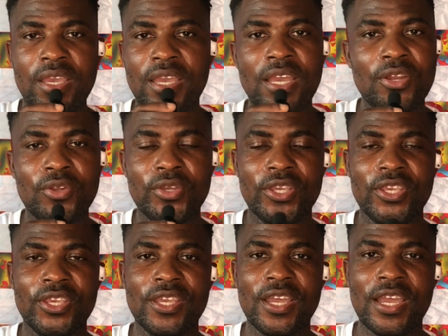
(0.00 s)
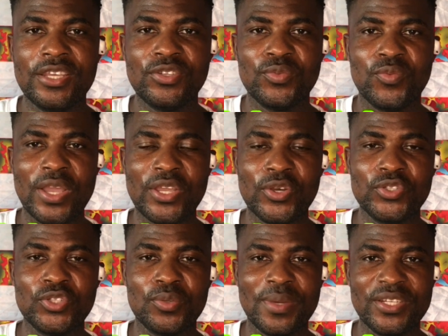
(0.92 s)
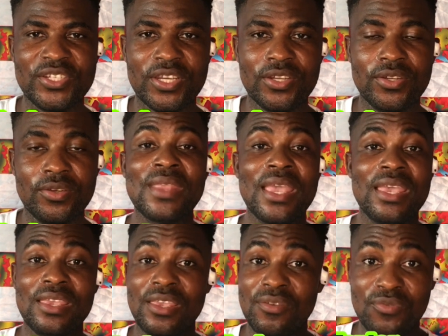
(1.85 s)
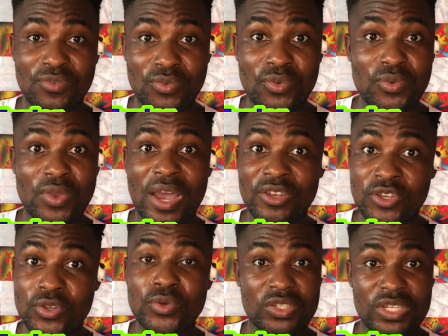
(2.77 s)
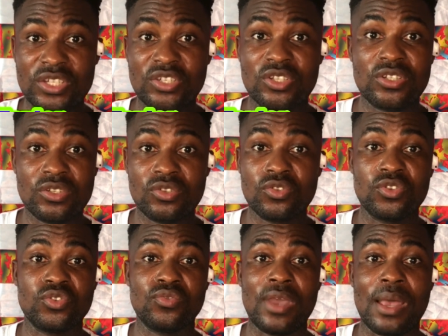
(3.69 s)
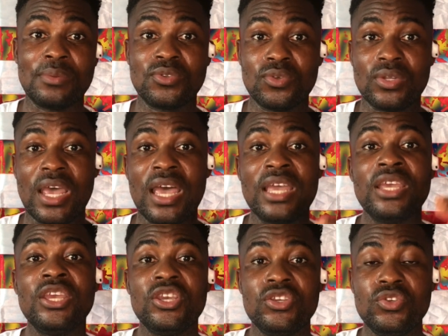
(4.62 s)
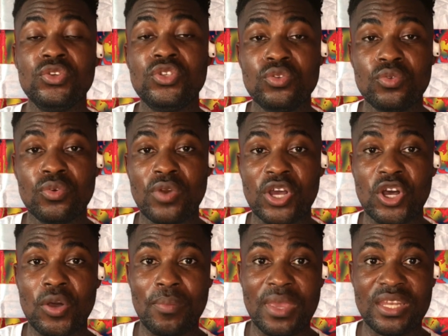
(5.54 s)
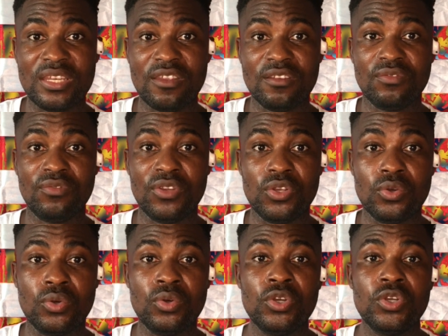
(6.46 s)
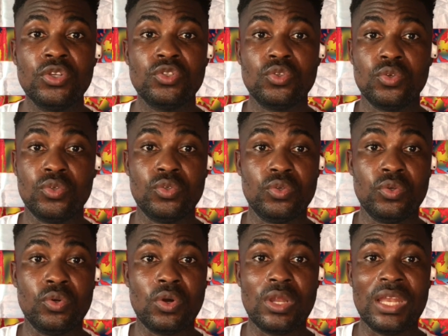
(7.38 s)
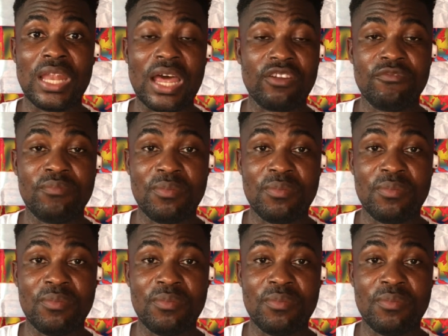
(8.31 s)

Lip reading: Hello again, guys. Welcome to my channel. If you are new, just subscribe so that YouTube will recommend this video to a lot of